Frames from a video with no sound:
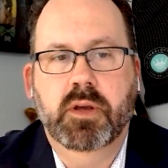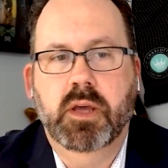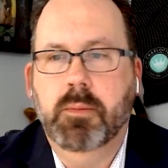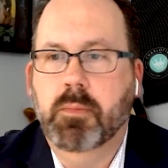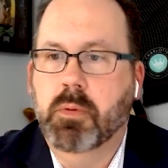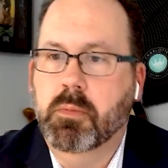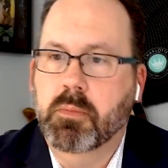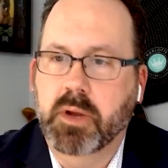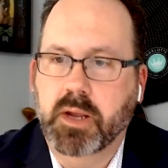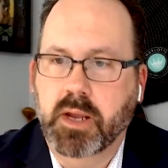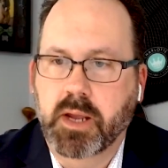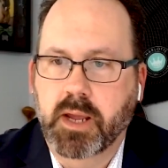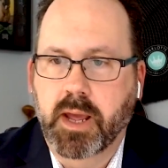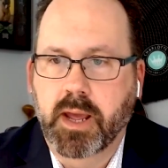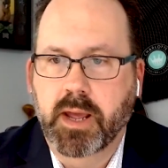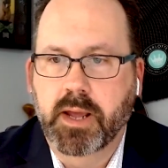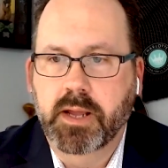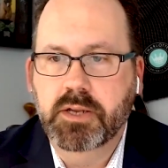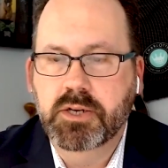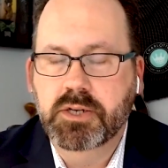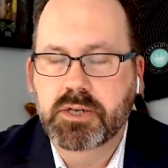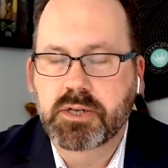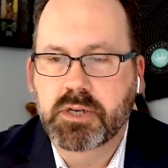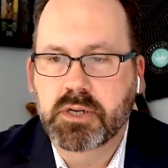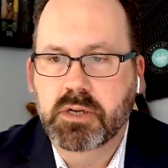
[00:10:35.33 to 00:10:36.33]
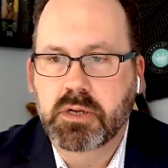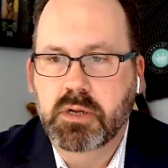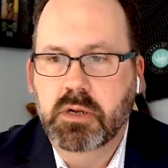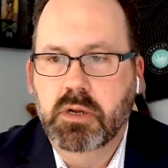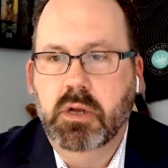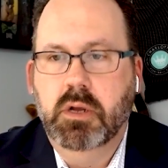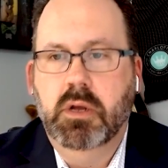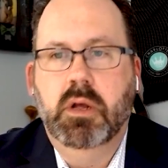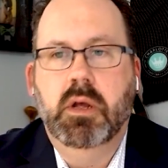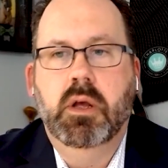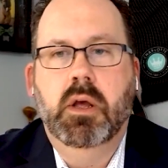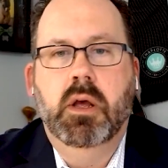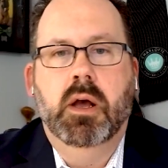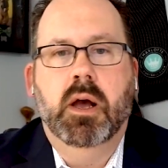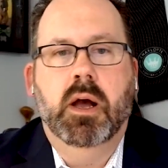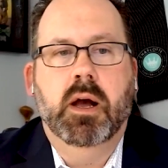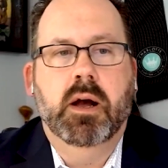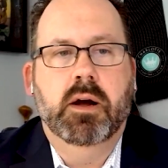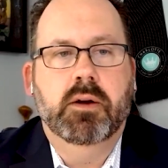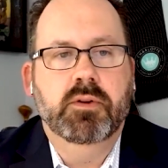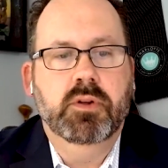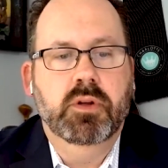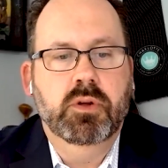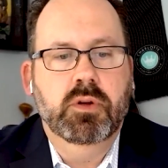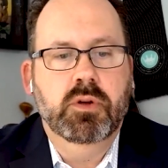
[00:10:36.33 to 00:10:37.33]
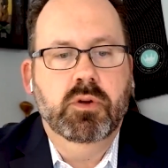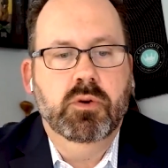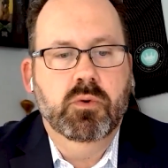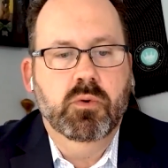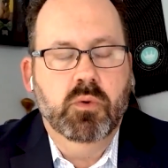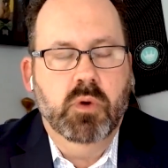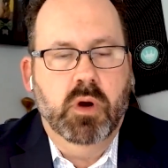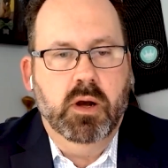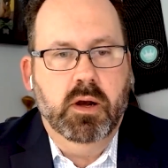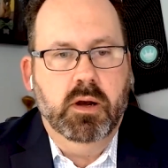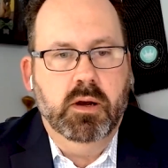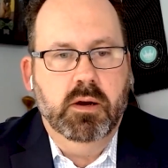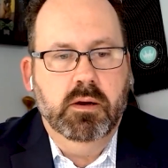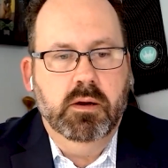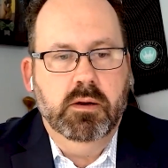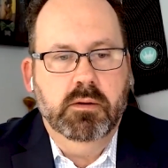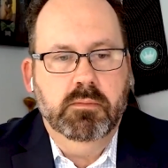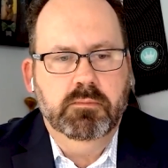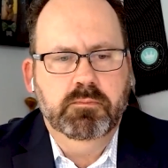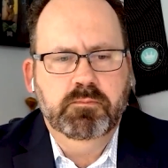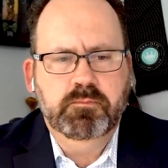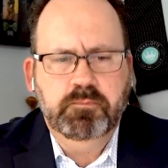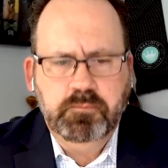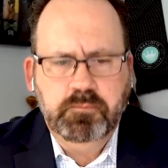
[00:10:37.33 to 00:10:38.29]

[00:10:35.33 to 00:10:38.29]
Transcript: keep them engaged? How do you, I